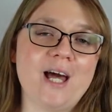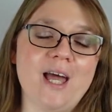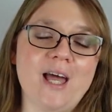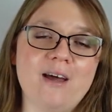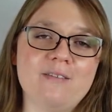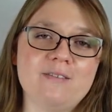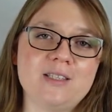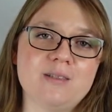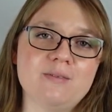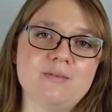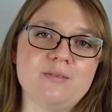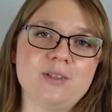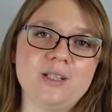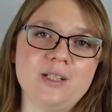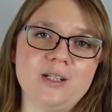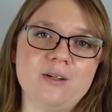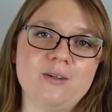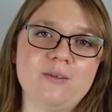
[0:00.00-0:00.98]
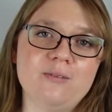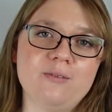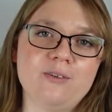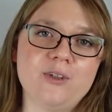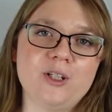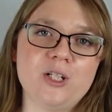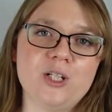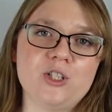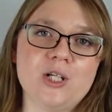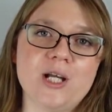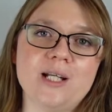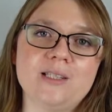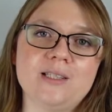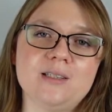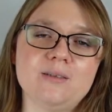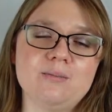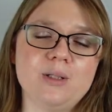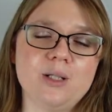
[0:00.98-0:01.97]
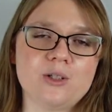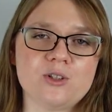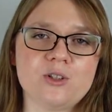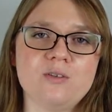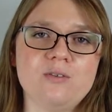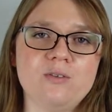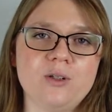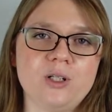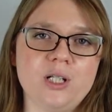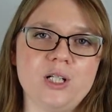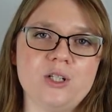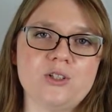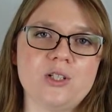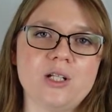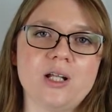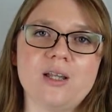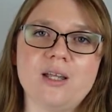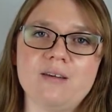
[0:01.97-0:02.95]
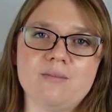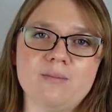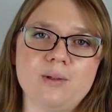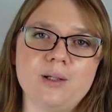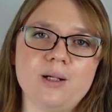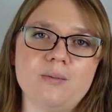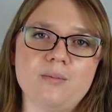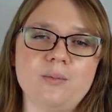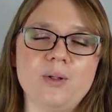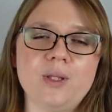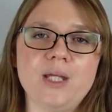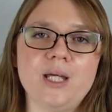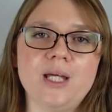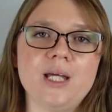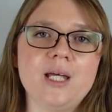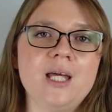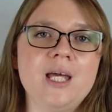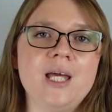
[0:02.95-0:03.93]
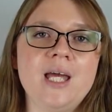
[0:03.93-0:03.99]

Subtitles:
I have some video footage and some picture footage that I'll have put up with it.